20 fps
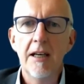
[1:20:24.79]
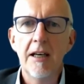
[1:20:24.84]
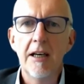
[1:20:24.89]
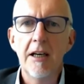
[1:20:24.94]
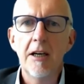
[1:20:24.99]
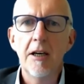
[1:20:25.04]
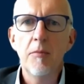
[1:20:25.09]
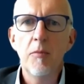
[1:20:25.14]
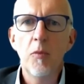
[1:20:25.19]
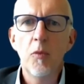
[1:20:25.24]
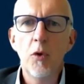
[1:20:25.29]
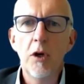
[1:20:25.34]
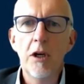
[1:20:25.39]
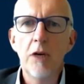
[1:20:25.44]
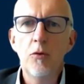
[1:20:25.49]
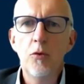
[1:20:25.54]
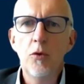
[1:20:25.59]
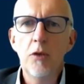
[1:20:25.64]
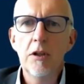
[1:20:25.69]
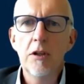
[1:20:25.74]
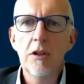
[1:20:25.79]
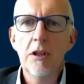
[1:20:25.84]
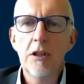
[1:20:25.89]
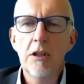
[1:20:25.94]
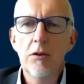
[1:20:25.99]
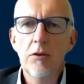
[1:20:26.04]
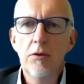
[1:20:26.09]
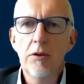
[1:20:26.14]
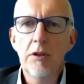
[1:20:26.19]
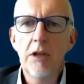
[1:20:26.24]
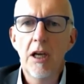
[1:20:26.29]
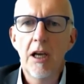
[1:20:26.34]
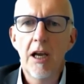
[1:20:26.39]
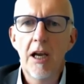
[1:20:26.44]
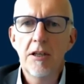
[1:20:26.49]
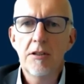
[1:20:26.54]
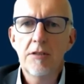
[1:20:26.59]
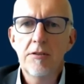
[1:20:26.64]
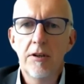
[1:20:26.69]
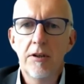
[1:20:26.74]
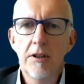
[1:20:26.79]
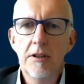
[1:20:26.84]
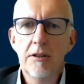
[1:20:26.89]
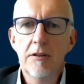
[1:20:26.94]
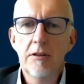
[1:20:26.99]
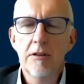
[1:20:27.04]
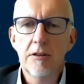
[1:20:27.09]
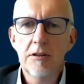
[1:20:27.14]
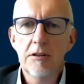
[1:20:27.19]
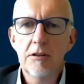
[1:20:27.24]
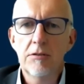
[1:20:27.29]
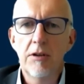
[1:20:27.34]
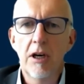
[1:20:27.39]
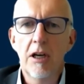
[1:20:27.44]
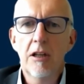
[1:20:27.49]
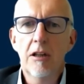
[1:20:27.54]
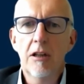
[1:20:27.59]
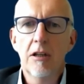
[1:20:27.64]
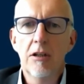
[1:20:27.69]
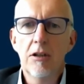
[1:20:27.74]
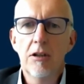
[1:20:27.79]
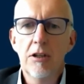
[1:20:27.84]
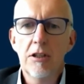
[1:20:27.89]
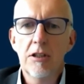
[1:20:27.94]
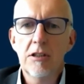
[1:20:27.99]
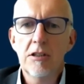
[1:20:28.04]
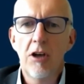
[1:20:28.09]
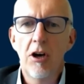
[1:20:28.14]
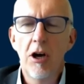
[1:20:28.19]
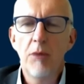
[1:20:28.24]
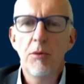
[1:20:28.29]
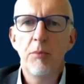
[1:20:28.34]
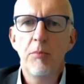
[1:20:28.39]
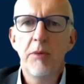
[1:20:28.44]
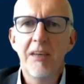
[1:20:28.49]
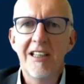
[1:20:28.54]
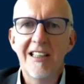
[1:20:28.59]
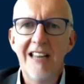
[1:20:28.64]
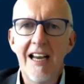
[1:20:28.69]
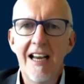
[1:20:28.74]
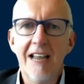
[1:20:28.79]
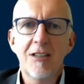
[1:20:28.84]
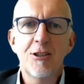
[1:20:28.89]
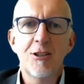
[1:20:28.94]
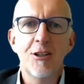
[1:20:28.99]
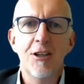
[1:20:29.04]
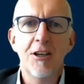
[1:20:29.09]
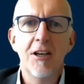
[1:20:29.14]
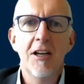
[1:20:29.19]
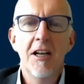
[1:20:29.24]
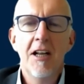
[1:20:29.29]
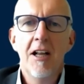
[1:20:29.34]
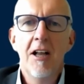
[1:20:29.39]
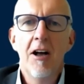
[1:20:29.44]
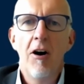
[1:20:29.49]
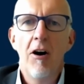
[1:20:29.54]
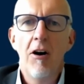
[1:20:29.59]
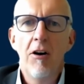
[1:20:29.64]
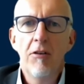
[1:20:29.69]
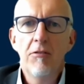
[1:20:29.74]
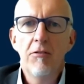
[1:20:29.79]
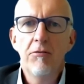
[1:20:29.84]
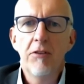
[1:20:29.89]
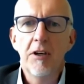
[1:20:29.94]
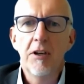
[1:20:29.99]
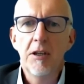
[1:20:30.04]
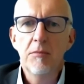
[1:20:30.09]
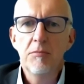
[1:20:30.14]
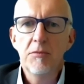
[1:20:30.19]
we're really looking at trying to strengthen the cyber protection of